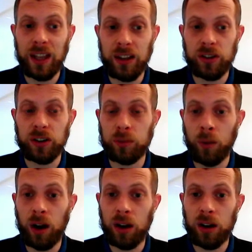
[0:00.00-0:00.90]
the
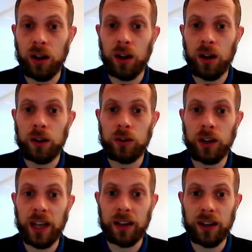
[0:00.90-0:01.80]
easiest mark
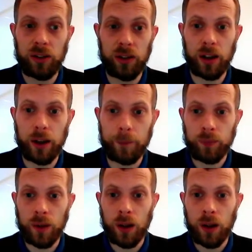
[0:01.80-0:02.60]
to get, I think.